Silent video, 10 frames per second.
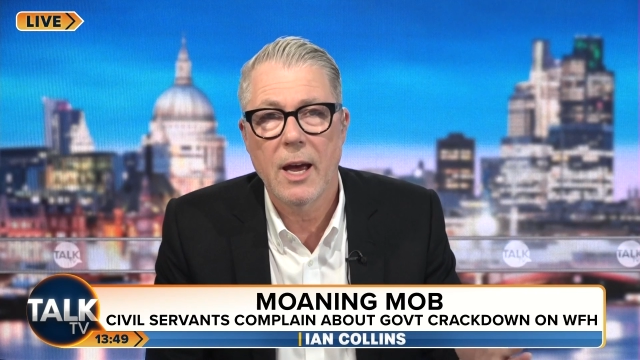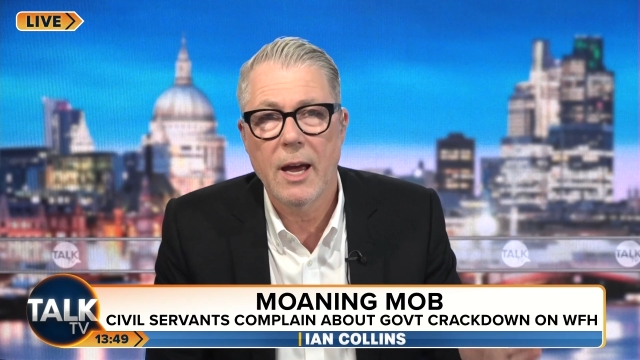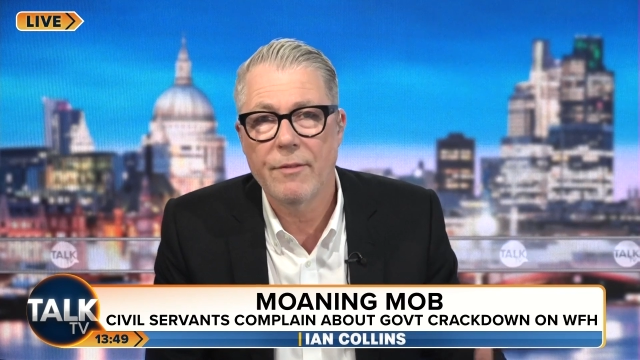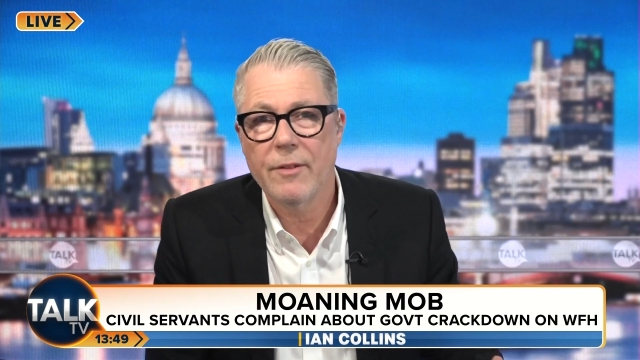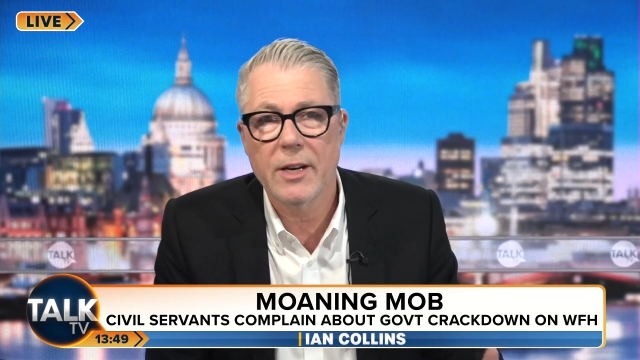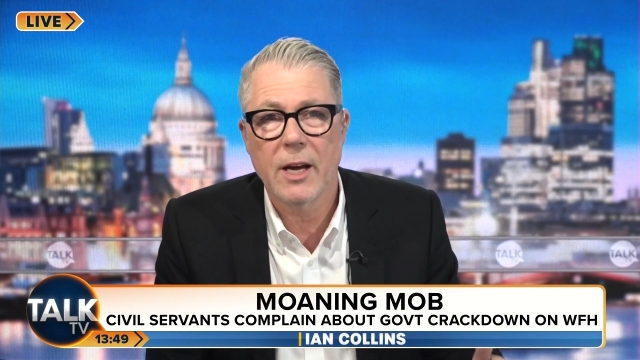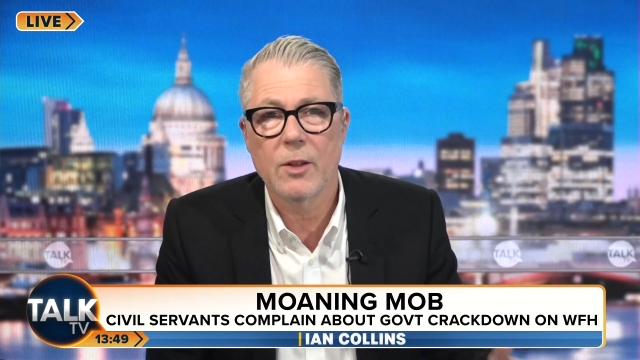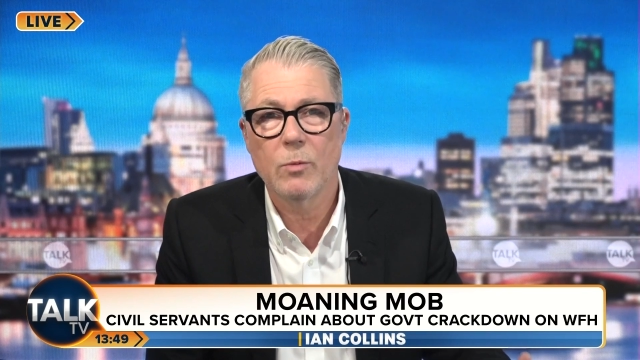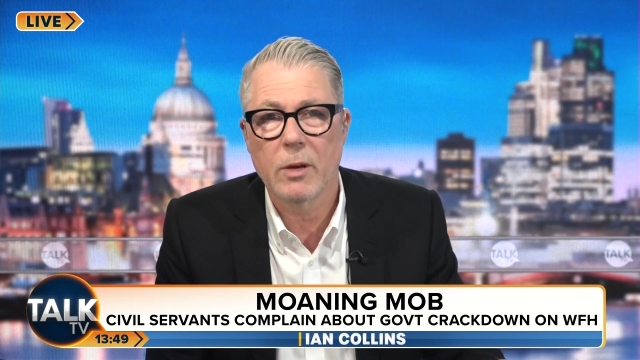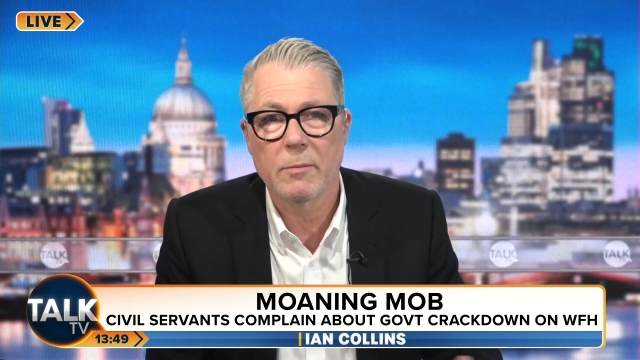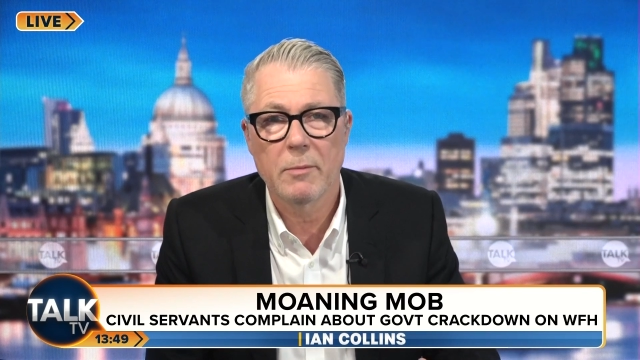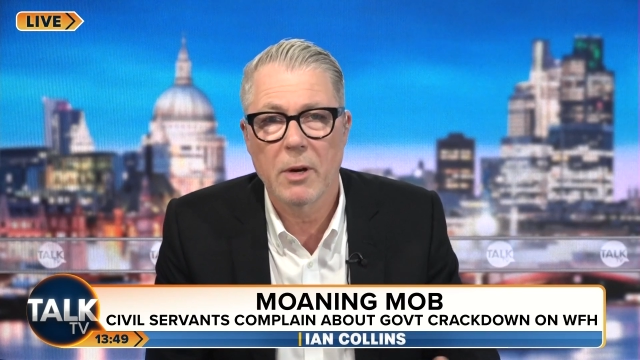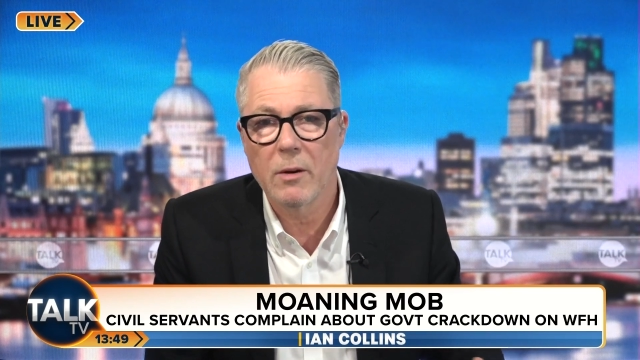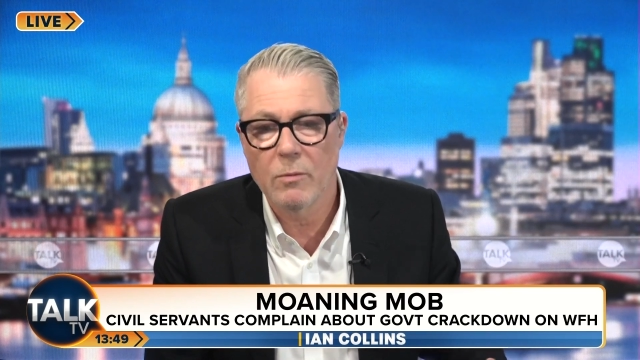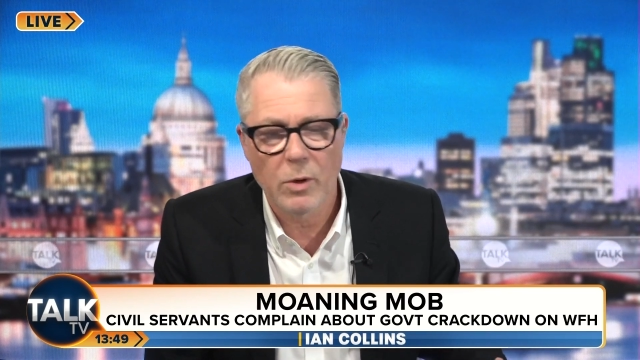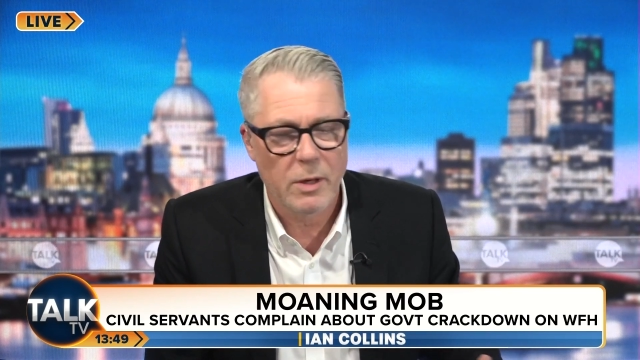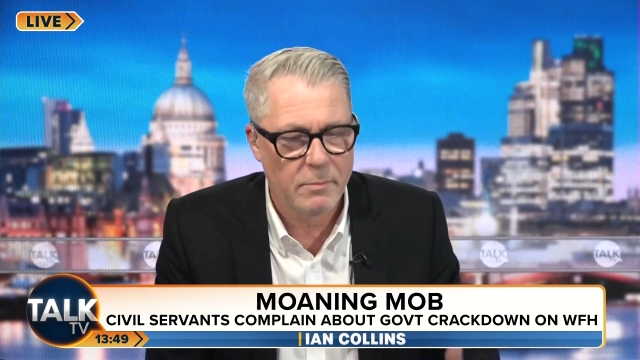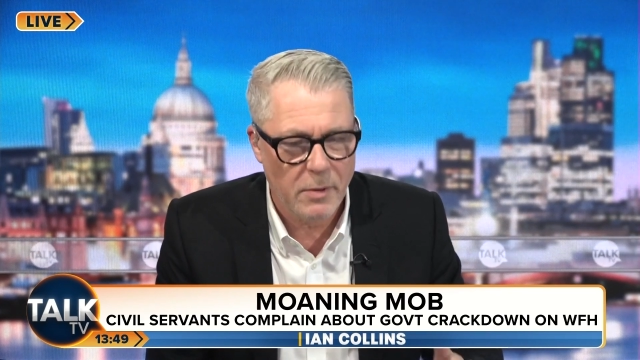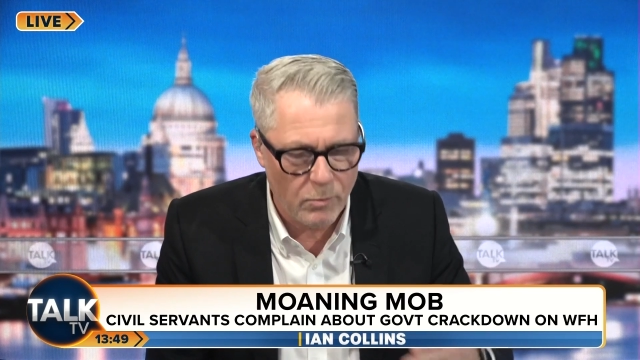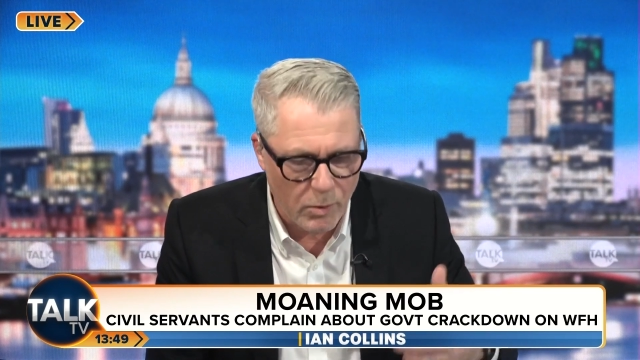Every day of the week, people
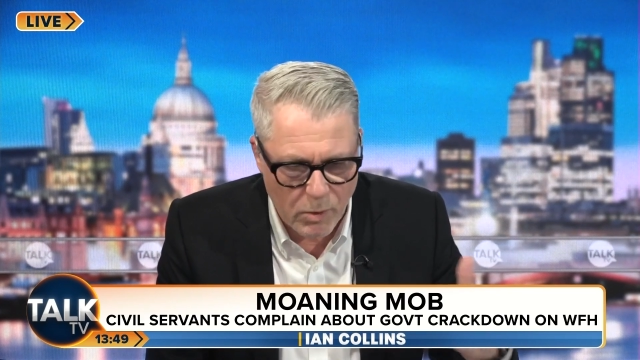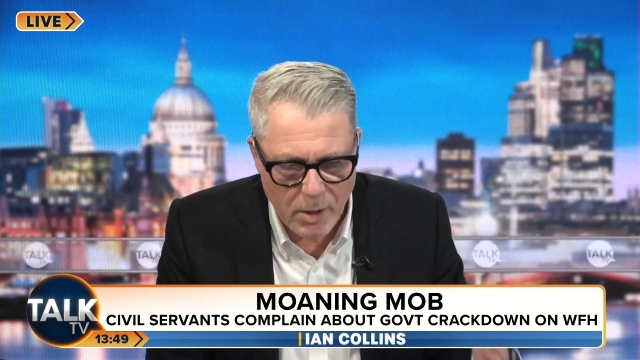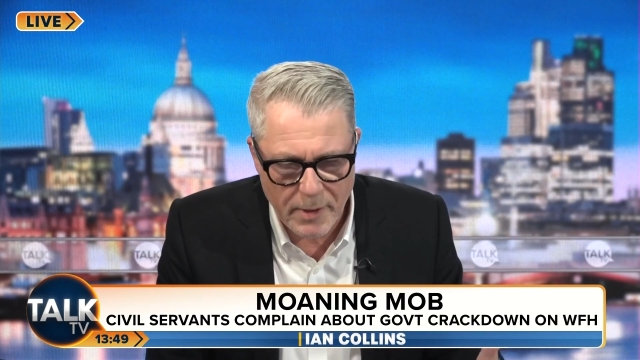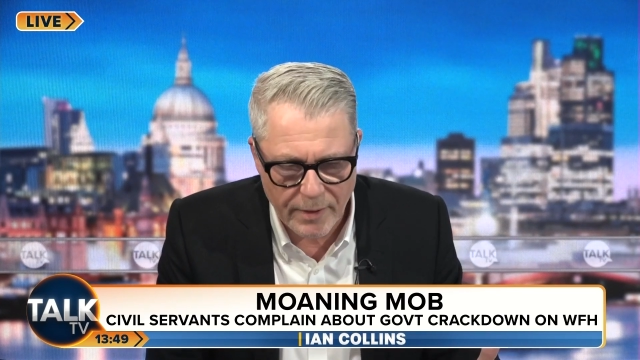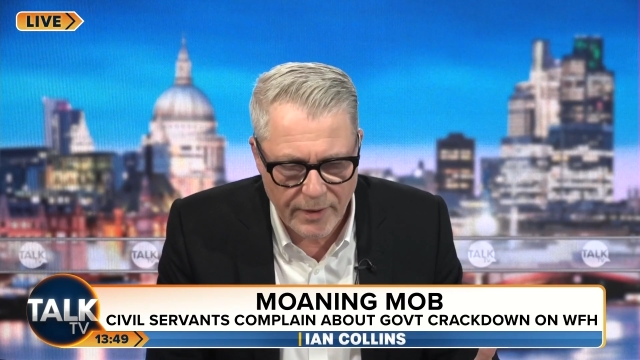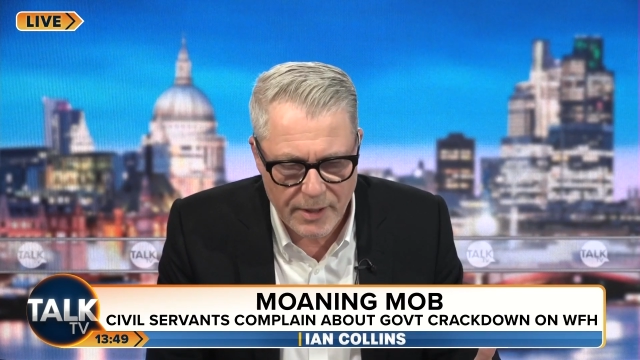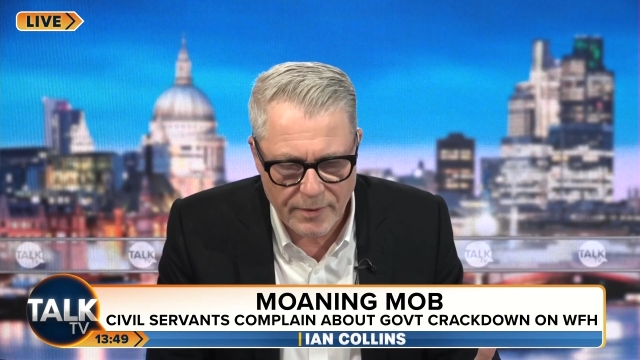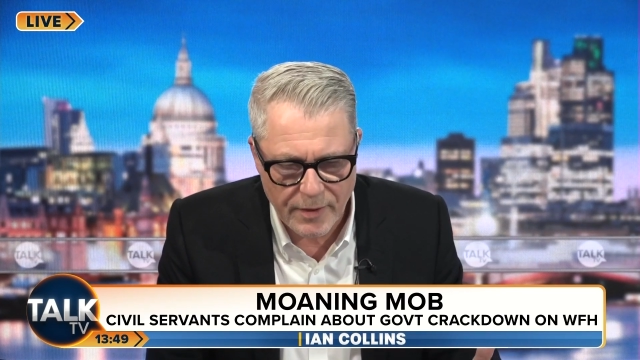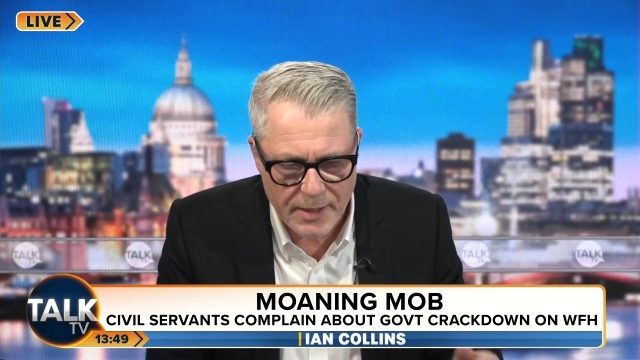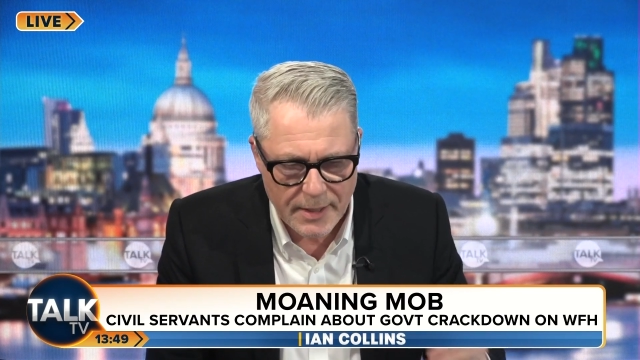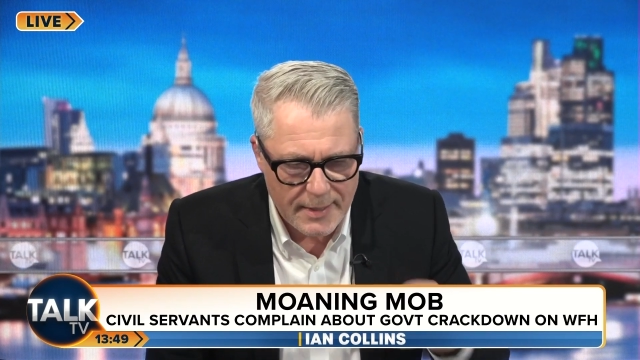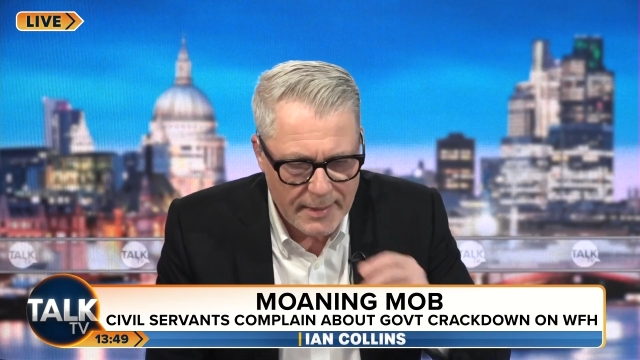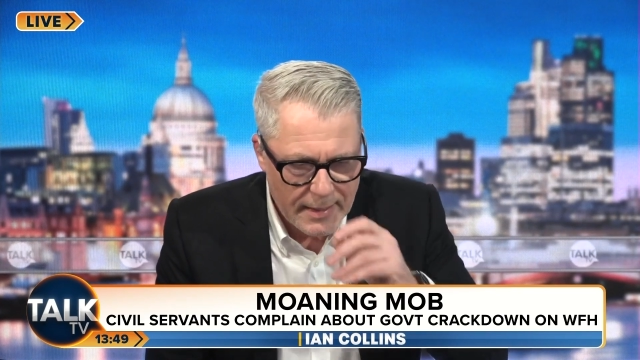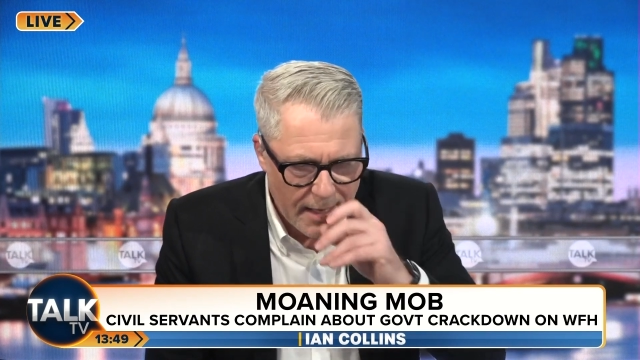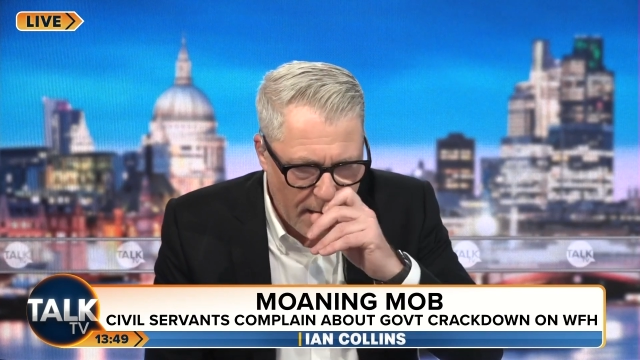will work better face-to-face.